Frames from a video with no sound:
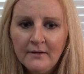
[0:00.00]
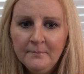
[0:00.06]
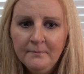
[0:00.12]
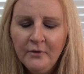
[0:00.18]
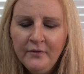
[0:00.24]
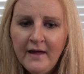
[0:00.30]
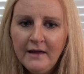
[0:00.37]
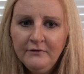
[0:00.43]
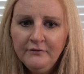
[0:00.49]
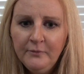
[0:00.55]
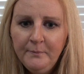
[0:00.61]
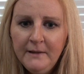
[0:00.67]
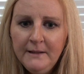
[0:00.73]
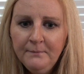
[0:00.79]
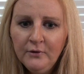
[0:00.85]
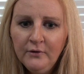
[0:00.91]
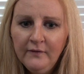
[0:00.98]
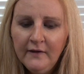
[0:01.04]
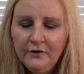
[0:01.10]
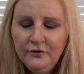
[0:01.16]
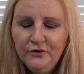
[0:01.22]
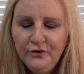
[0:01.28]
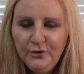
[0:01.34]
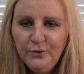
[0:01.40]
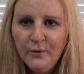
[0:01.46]
But then for people
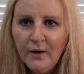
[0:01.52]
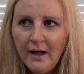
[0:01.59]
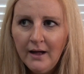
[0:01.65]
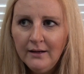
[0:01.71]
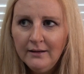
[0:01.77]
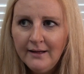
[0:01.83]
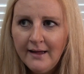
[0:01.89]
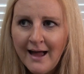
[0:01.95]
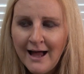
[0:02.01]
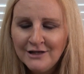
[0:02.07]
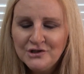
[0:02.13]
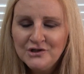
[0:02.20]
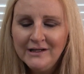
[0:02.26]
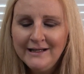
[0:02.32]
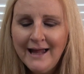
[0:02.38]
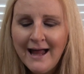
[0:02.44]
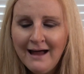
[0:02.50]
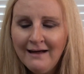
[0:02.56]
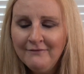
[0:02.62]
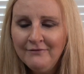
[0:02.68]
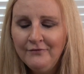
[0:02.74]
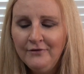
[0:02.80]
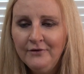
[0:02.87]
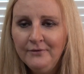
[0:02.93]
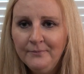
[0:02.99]
that do actually
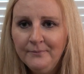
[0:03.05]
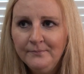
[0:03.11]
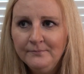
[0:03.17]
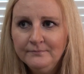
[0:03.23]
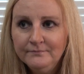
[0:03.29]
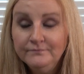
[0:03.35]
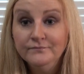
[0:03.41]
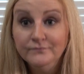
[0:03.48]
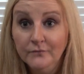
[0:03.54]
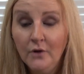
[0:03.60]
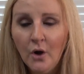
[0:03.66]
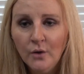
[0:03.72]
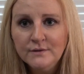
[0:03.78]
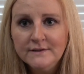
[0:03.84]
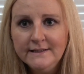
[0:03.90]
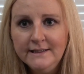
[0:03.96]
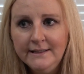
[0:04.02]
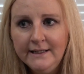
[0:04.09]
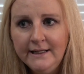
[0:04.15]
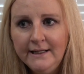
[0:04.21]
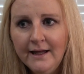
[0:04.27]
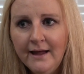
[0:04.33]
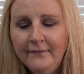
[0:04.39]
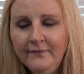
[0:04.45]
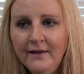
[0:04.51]
have
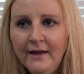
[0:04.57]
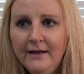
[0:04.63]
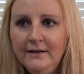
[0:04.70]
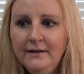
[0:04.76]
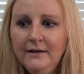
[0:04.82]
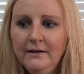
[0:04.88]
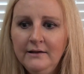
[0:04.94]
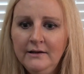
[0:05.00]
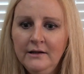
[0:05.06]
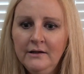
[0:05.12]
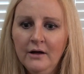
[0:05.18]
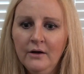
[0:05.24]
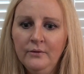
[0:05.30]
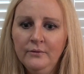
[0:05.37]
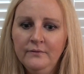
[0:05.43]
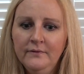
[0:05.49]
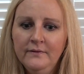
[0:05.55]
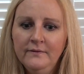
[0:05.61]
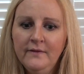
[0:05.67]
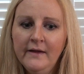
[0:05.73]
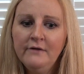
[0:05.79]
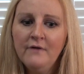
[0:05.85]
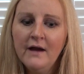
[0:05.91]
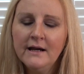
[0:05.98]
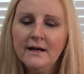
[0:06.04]
OCD and
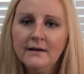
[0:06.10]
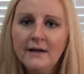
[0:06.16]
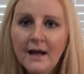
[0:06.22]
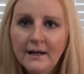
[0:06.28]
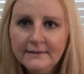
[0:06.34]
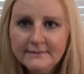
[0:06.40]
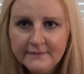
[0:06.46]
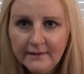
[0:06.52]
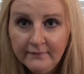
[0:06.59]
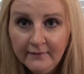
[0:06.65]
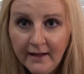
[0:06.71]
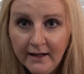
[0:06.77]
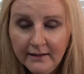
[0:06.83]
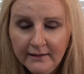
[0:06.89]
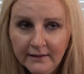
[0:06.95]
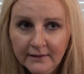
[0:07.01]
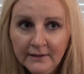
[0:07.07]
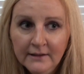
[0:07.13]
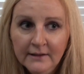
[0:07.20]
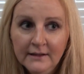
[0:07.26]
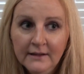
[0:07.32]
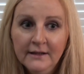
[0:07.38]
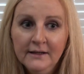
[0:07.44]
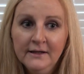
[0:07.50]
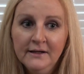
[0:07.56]
they recognize that they
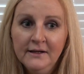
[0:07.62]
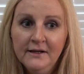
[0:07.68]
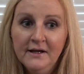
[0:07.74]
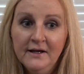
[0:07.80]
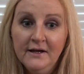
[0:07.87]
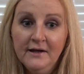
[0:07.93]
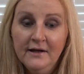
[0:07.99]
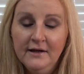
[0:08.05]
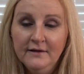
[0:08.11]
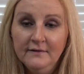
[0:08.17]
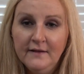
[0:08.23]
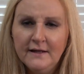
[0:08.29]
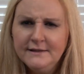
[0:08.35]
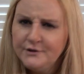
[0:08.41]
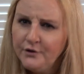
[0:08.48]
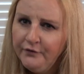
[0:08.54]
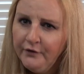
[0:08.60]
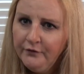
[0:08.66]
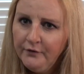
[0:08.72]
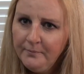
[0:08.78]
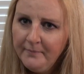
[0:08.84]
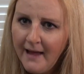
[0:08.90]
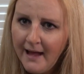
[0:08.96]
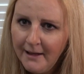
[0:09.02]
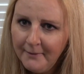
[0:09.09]
suffer
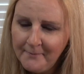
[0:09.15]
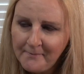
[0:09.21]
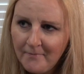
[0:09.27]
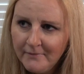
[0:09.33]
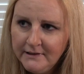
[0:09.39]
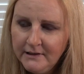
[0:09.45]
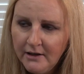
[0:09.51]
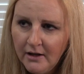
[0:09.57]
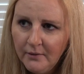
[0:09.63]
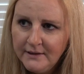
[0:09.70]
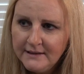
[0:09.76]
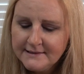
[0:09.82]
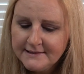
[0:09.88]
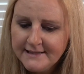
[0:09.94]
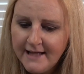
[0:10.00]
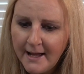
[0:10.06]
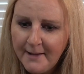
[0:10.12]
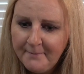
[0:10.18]
from that, it's